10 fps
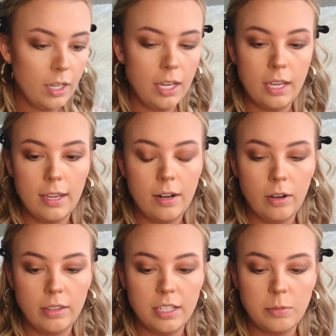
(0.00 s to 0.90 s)
And
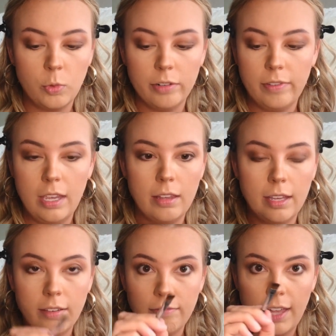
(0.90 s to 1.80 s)
on this Morphe
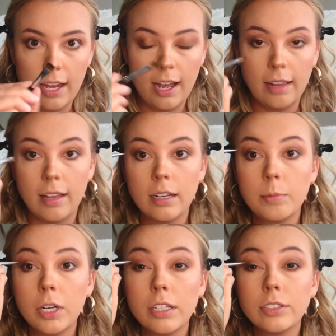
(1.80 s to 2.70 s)
like flat eyeliner
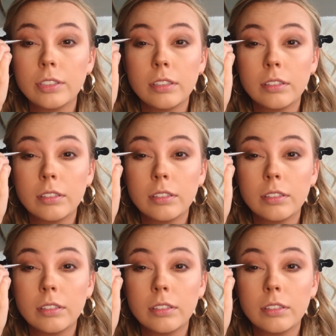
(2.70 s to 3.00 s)
brush.